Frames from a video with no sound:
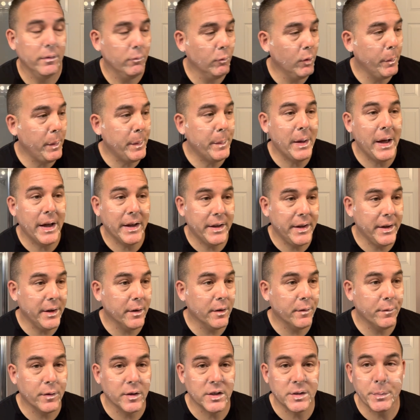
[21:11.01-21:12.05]
We'll be back here
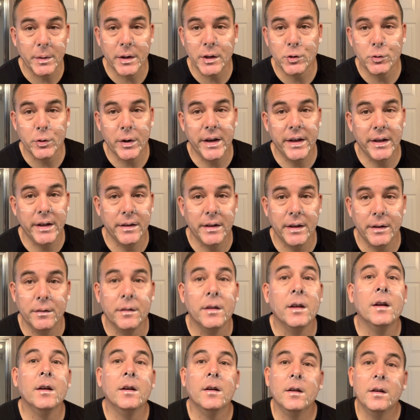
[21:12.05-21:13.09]
for spring training and
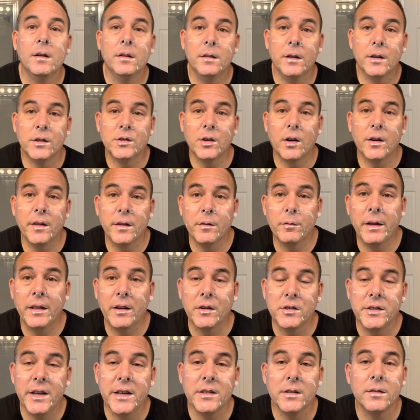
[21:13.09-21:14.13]
then the start of the
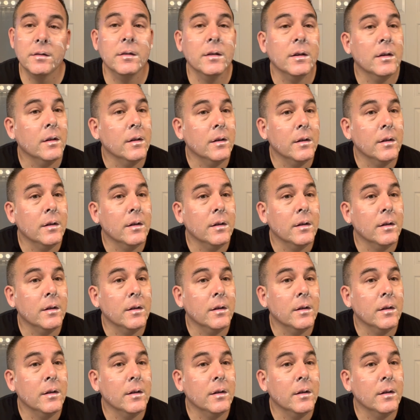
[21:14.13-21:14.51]
regular season.